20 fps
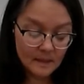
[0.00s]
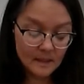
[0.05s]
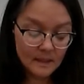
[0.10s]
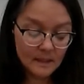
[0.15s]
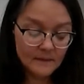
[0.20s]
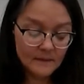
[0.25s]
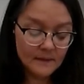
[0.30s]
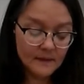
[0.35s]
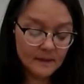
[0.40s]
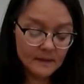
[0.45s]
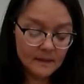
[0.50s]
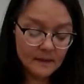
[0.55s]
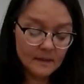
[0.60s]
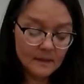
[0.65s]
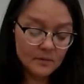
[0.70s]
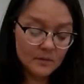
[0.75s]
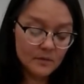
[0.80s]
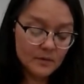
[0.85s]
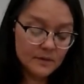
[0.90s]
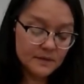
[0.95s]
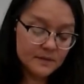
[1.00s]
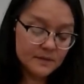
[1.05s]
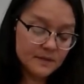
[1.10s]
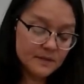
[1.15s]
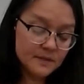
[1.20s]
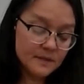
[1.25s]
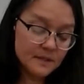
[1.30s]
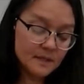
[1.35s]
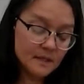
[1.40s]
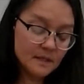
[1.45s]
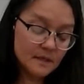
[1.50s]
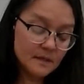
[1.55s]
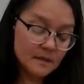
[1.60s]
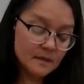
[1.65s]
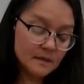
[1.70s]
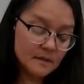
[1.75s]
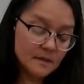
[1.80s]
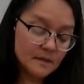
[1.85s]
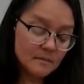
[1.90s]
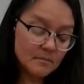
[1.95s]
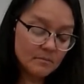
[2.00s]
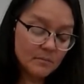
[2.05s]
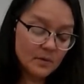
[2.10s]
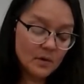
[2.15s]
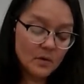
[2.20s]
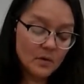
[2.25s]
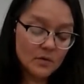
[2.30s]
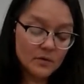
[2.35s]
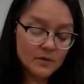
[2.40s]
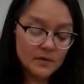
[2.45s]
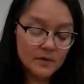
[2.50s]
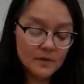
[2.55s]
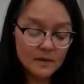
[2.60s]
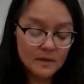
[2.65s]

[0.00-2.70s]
And then I'm going to stick them both